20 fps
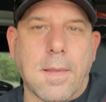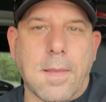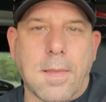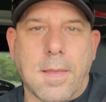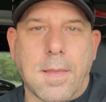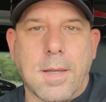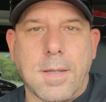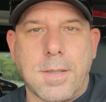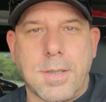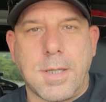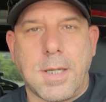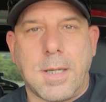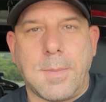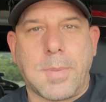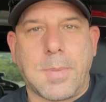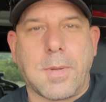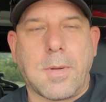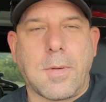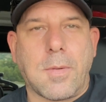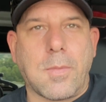the Jeep
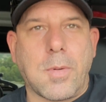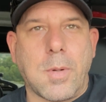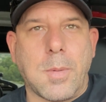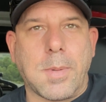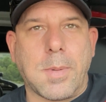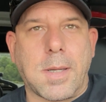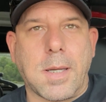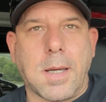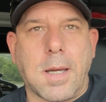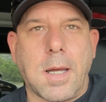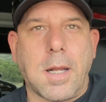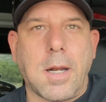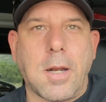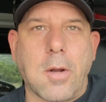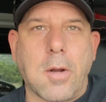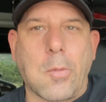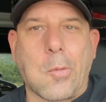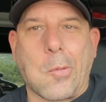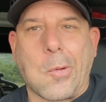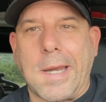
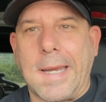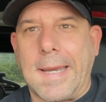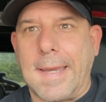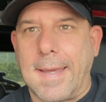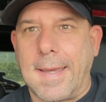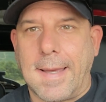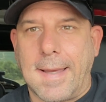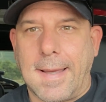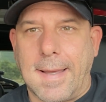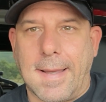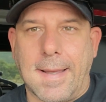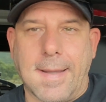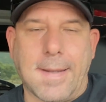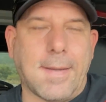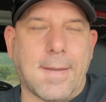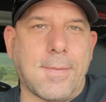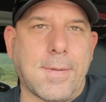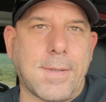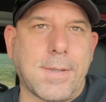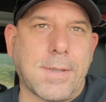Rubicon
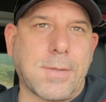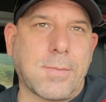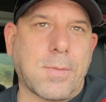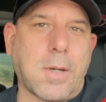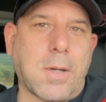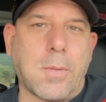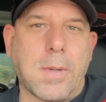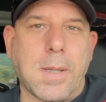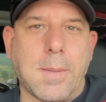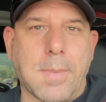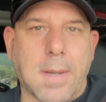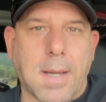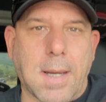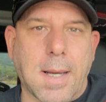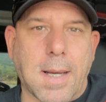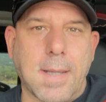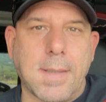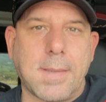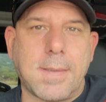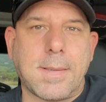Recon, which is what we
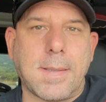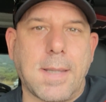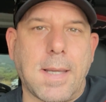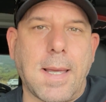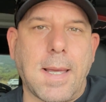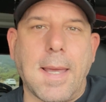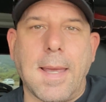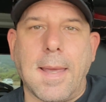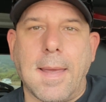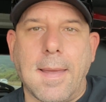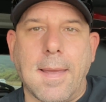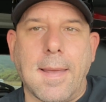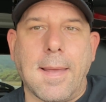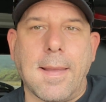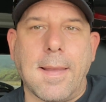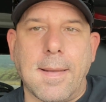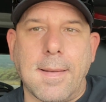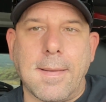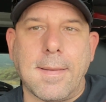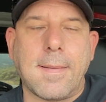bought,
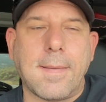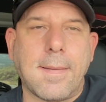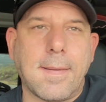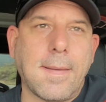and